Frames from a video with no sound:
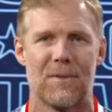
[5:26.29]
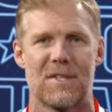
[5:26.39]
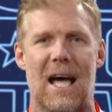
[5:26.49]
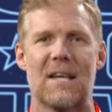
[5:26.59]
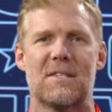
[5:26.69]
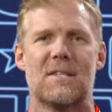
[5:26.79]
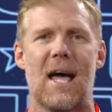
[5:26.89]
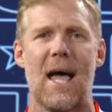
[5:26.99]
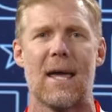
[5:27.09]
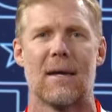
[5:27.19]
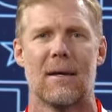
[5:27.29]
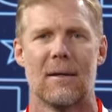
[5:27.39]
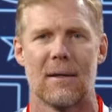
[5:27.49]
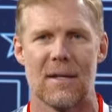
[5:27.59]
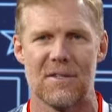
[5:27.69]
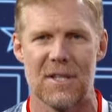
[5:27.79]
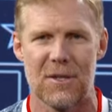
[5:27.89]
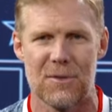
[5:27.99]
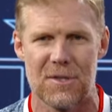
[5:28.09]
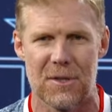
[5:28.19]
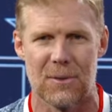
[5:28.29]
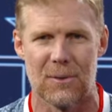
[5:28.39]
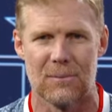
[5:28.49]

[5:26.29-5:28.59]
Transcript: Size the day, and see you soon.